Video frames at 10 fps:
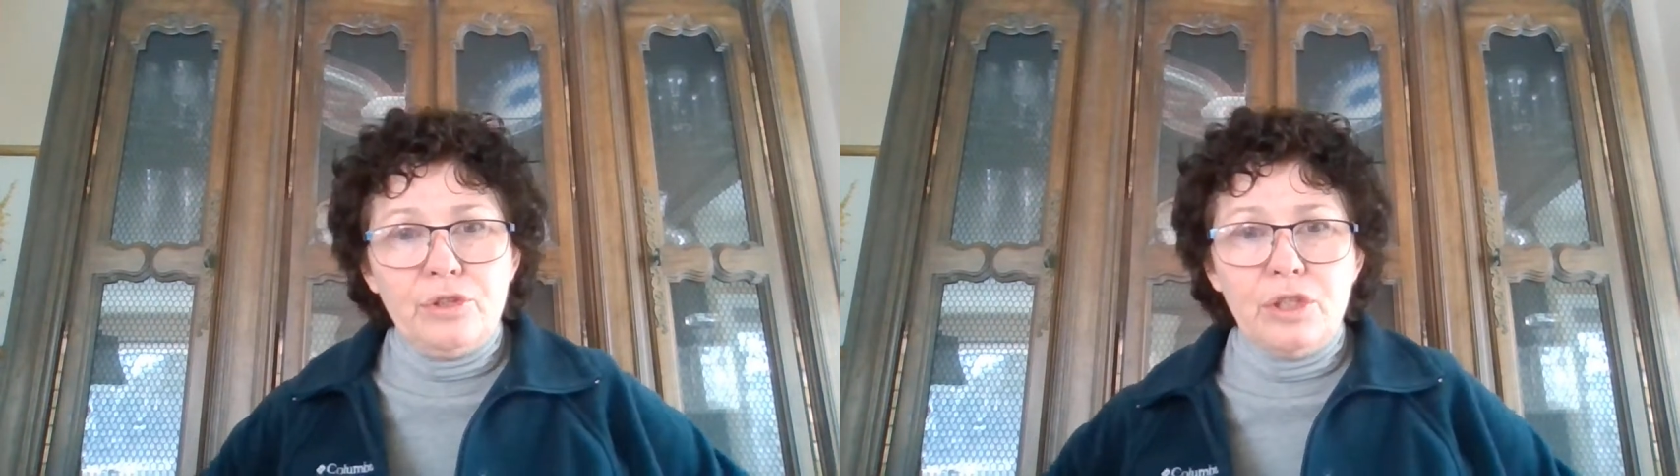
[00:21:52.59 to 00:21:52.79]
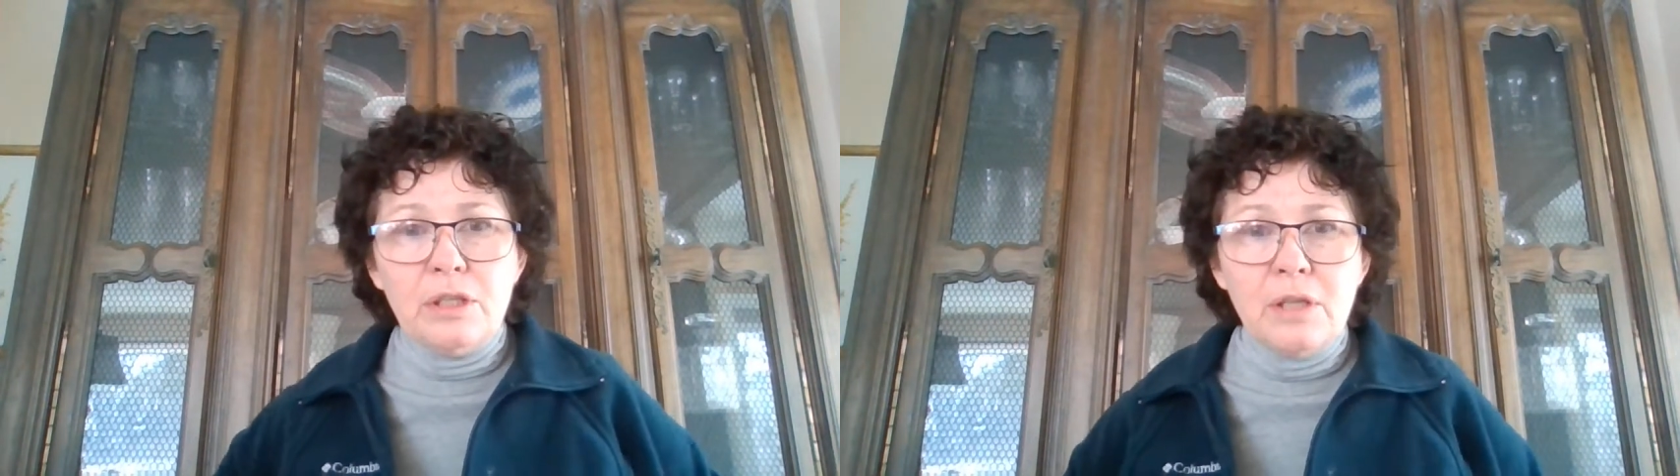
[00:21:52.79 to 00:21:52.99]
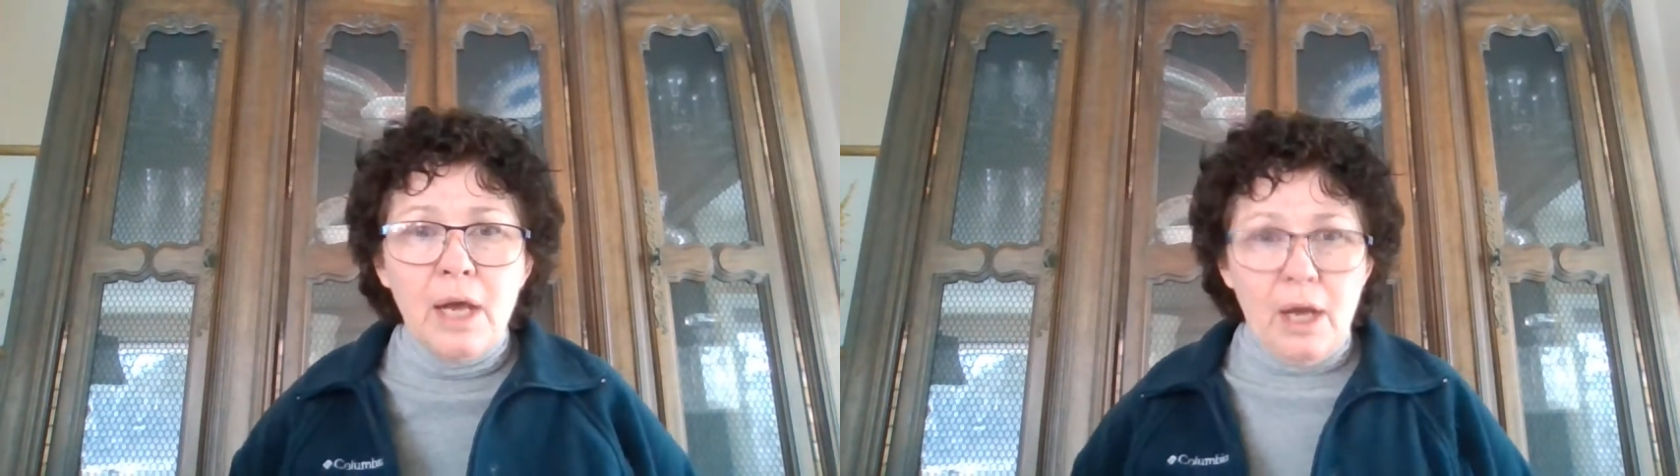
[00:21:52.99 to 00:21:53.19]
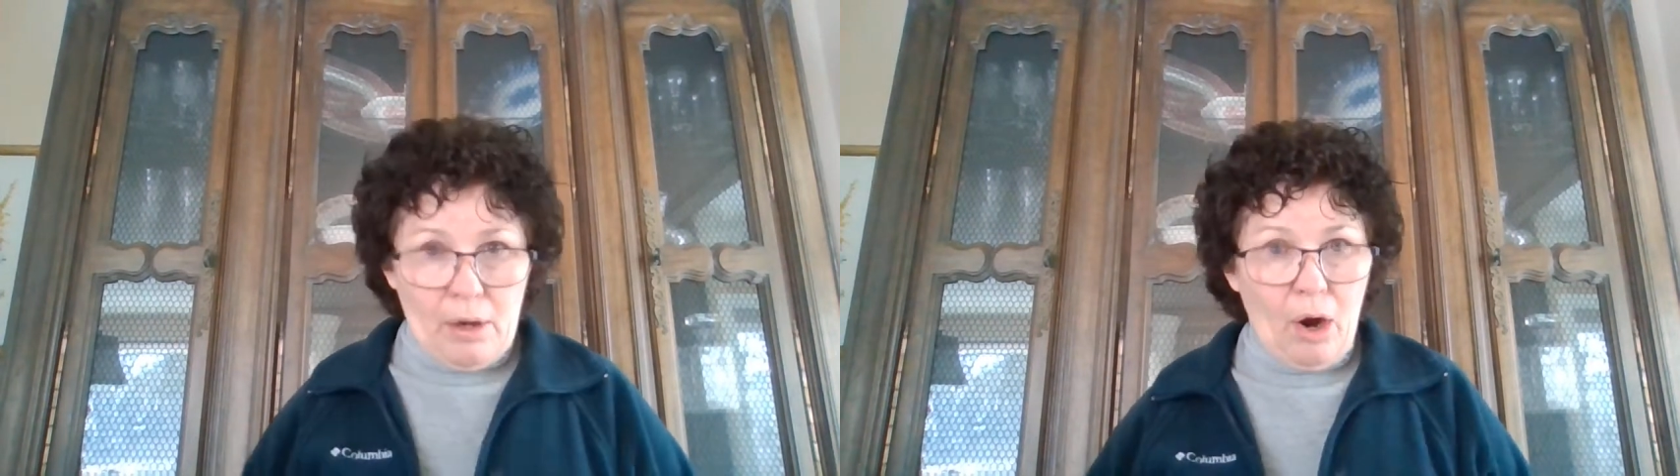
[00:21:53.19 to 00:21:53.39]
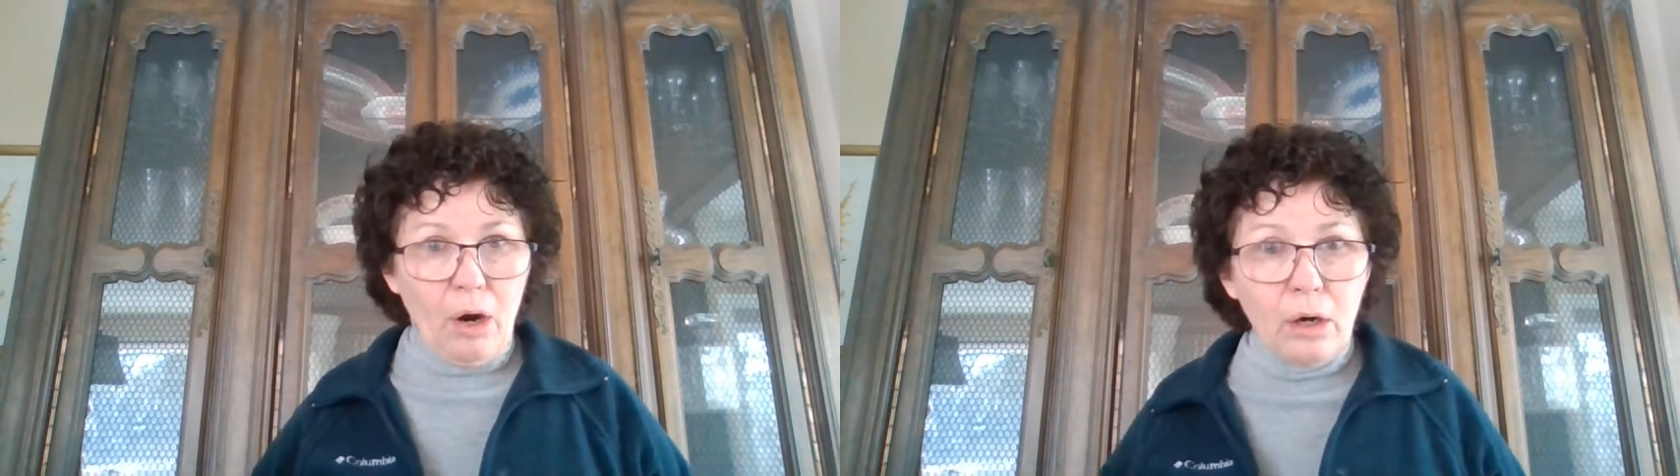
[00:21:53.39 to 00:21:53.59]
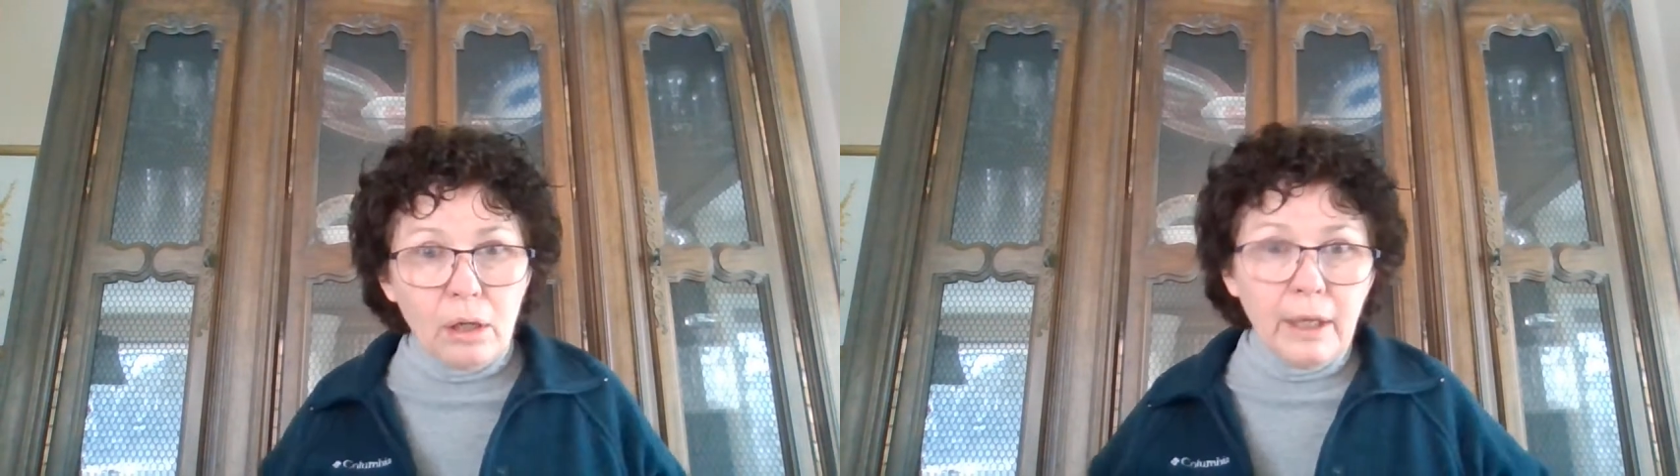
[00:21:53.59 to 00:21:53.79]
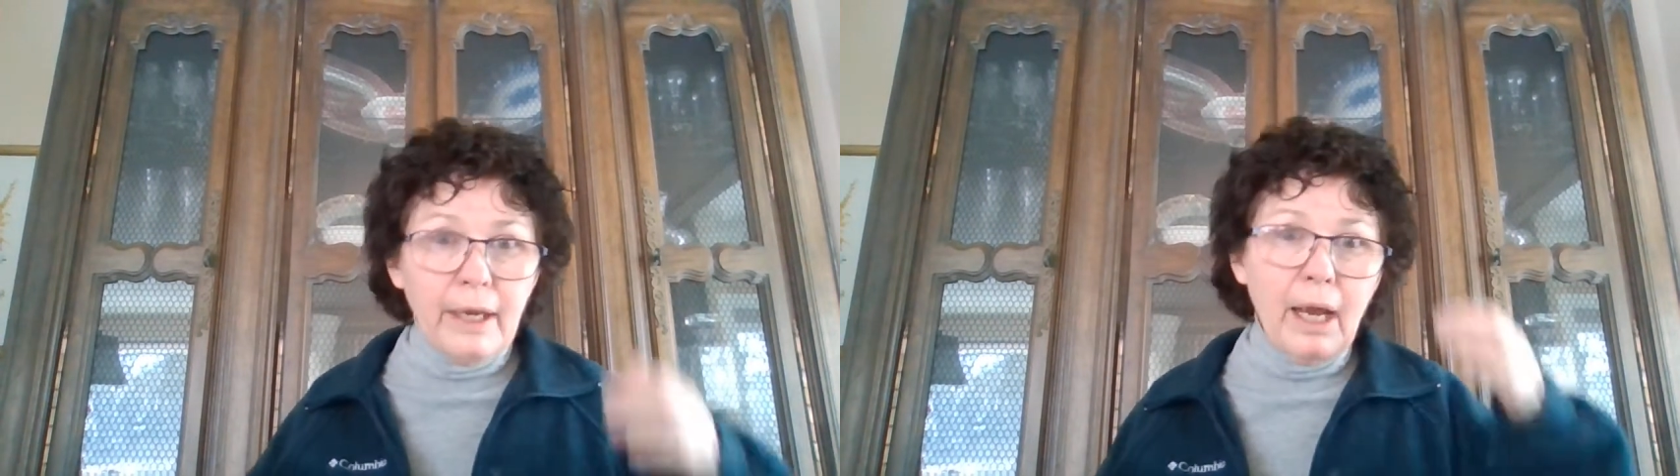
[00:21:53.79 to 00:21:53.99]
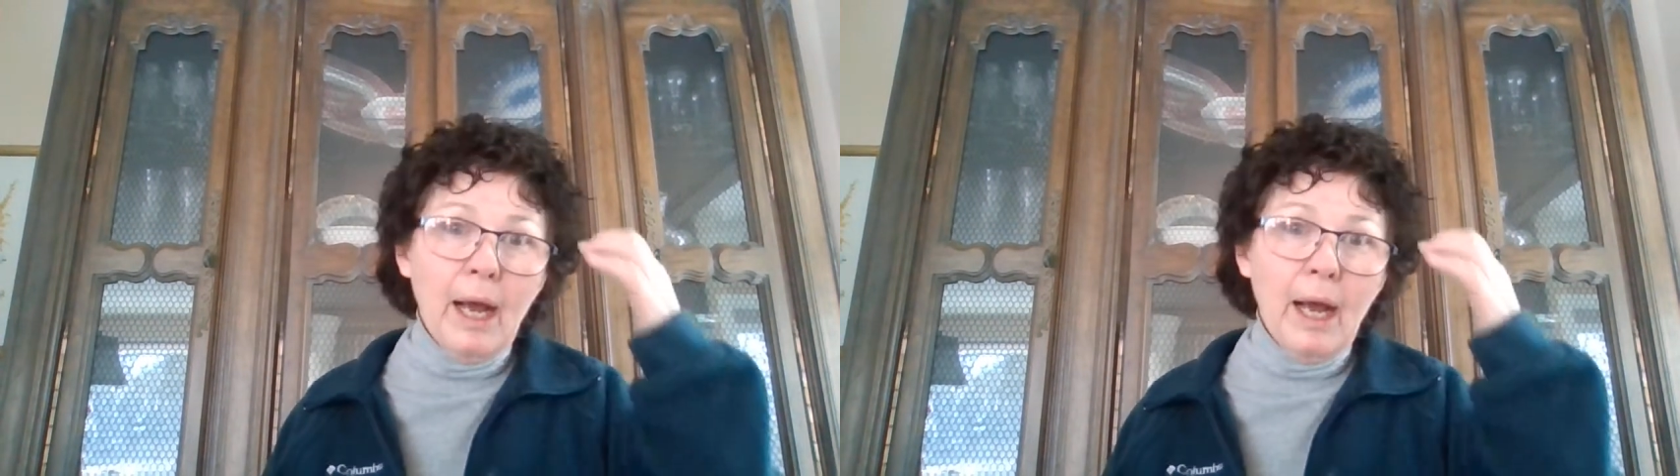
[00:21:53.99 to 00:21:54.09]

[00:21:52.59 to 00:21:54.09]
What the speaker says: She's early